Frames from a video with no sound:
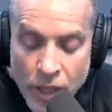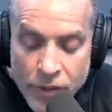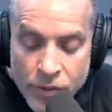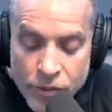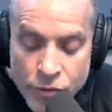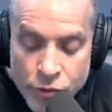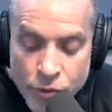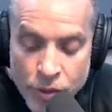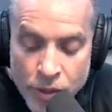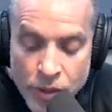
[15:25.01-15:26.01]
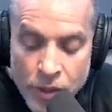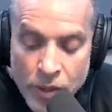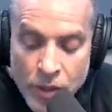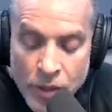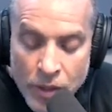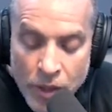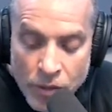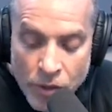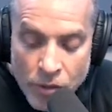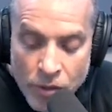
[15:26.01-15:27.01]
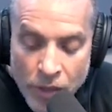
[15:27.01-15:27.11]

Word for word: I don't enjoy a yoga